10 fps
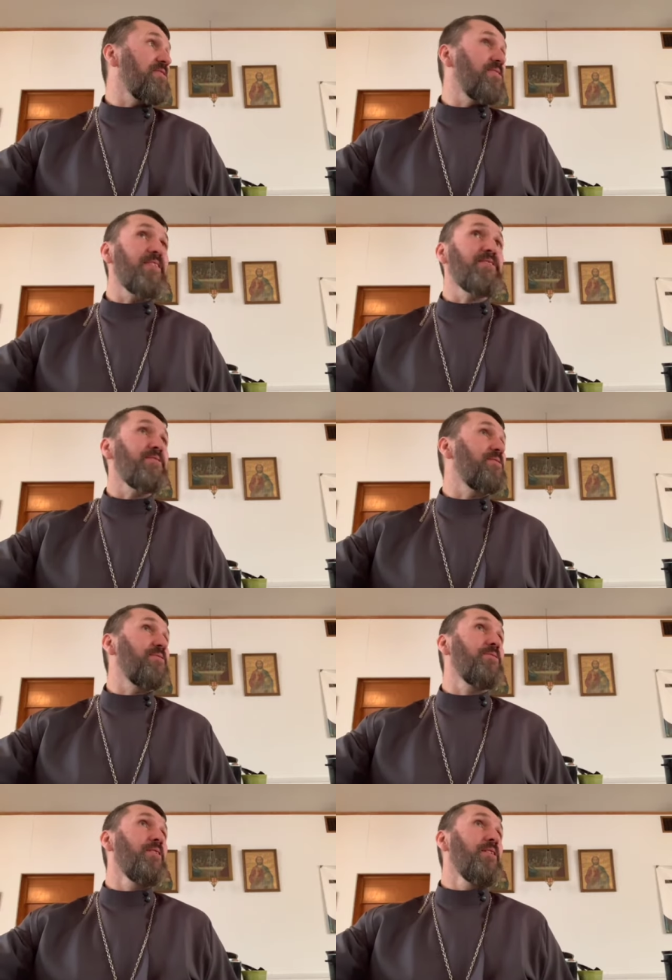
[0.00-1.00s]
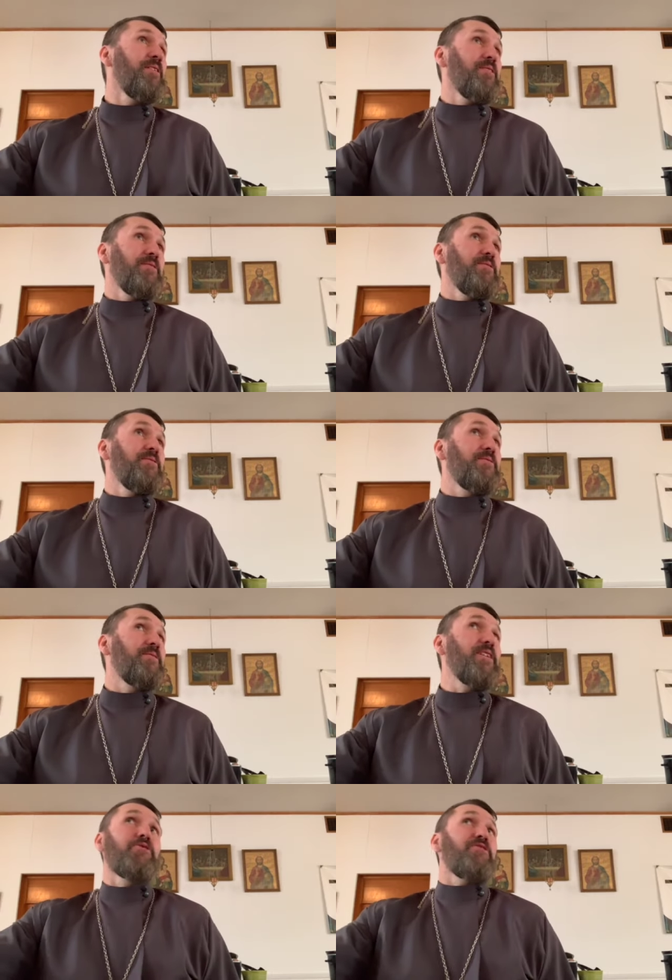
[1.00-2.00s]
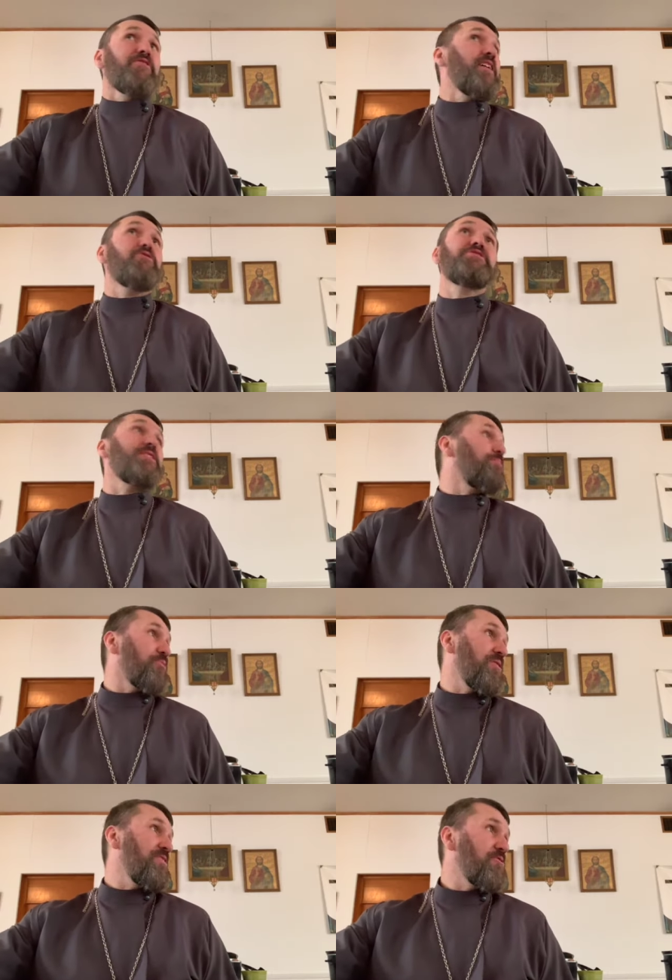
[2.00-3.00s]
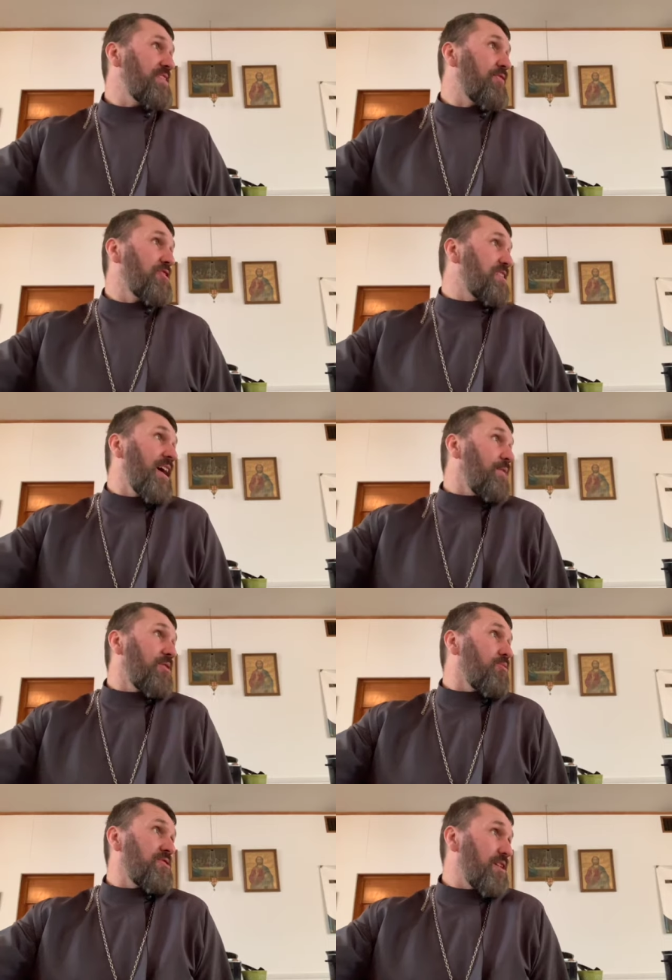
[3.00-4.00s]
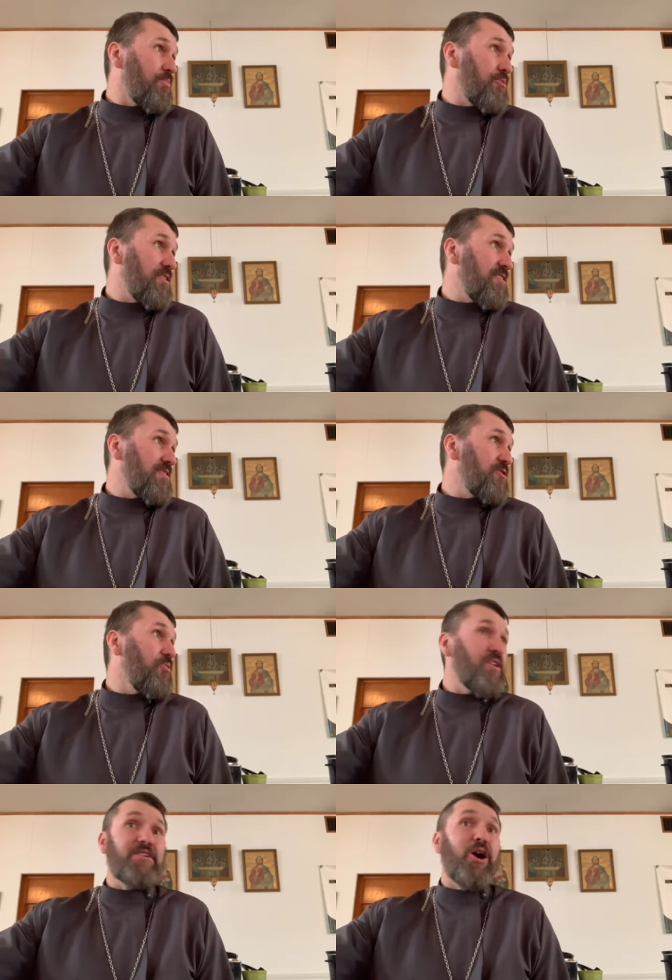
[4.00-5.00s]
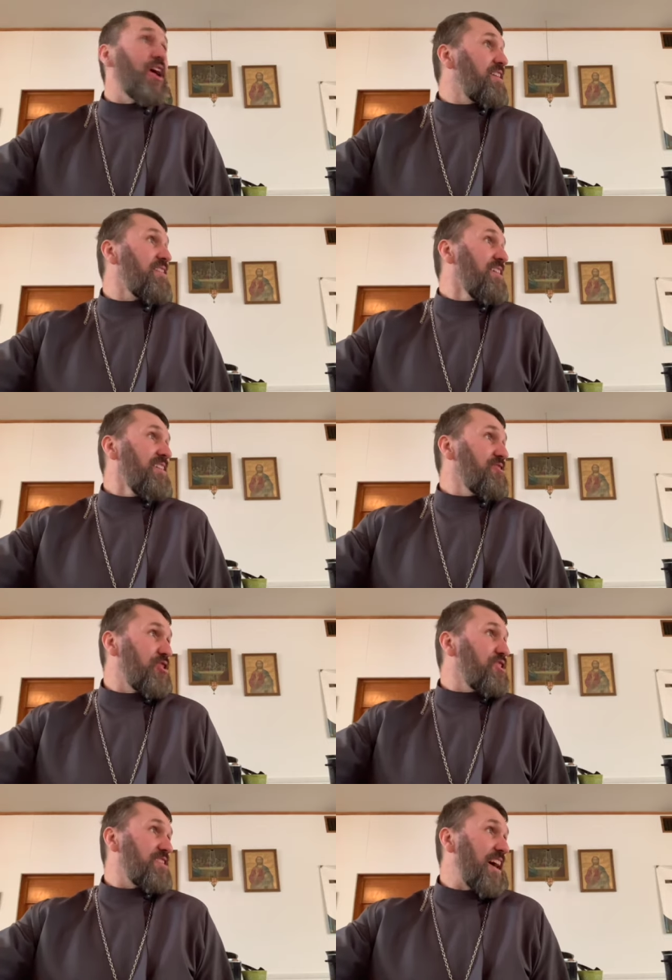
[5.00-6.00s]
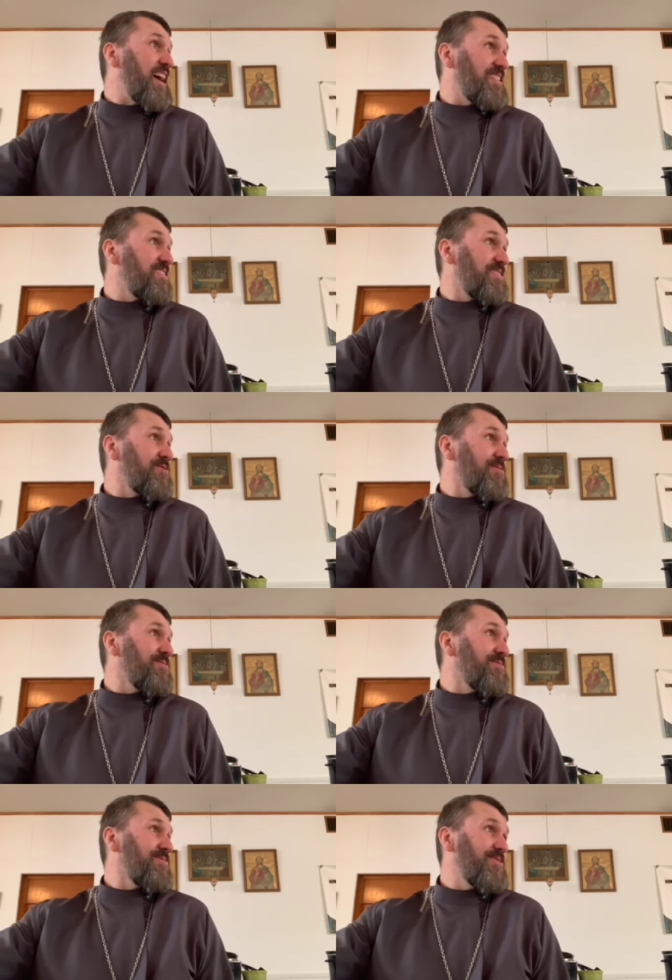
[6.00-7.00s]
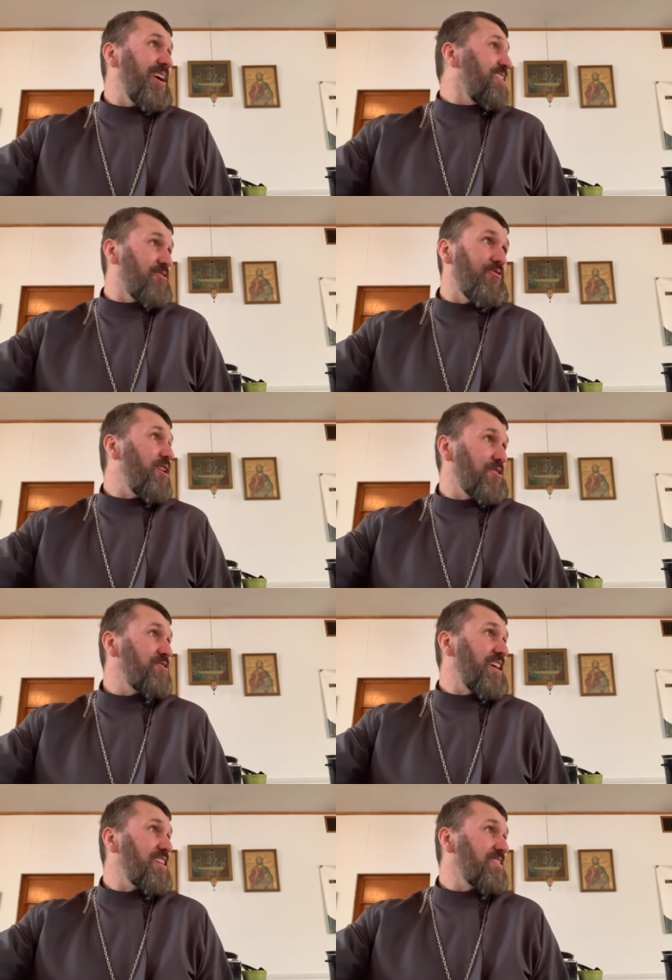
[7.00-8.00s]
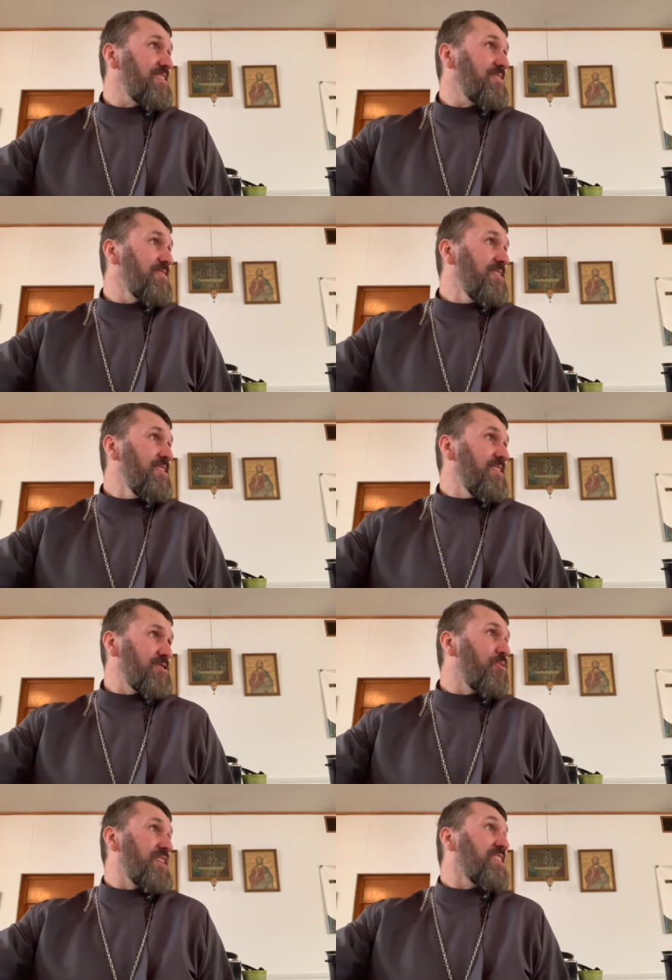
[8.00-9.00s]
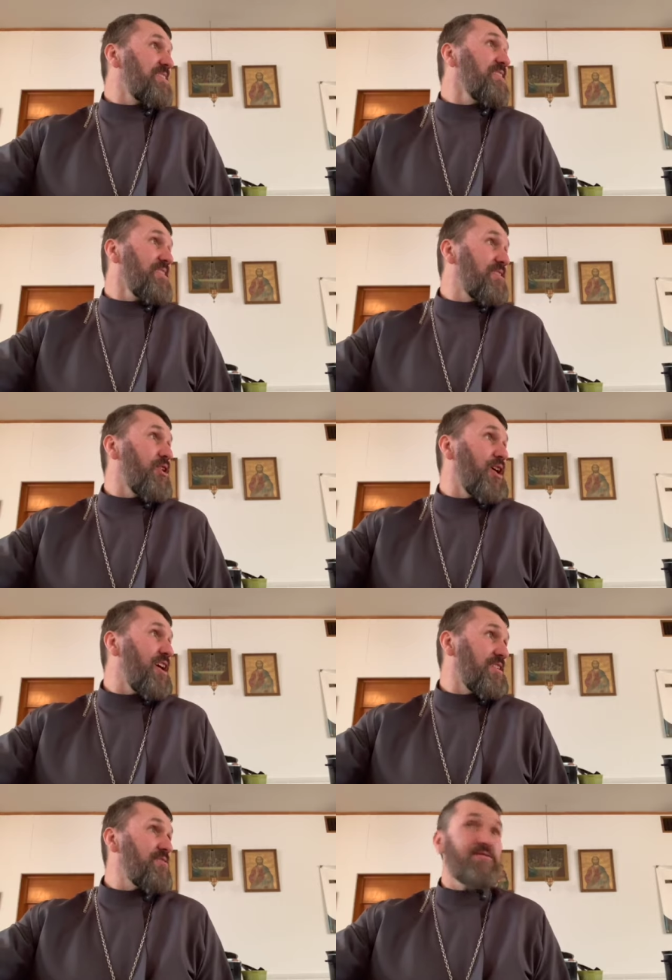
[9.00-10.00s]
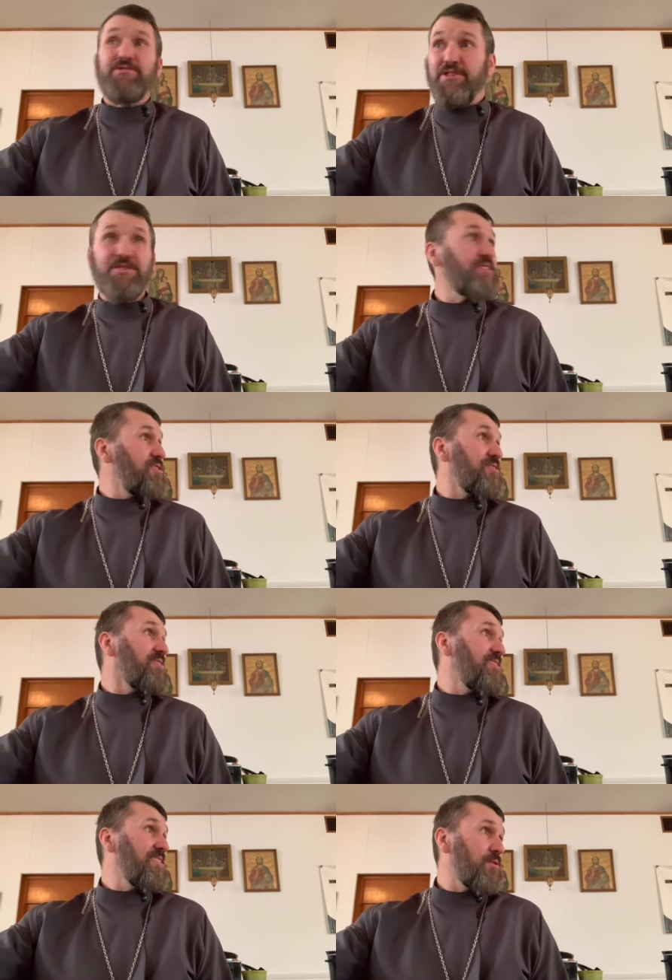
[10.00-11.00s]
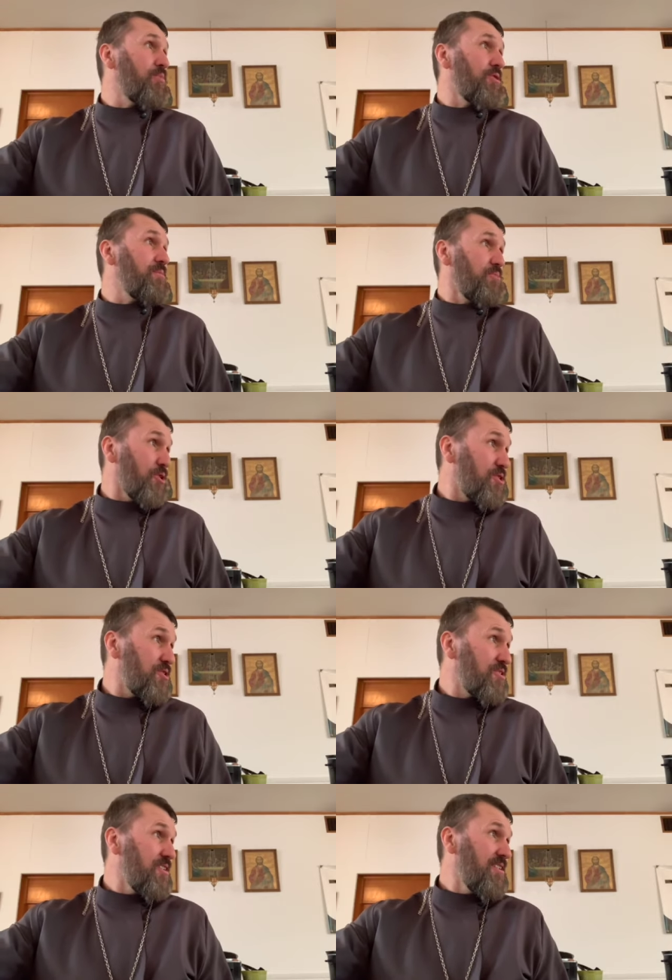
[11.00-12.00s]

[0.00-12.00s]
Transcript: he, they don't, they're never separated. There's never a time they were separated. So when God Jesus acts, God the Father is acting. And so when they see God Jesus in the burning bush,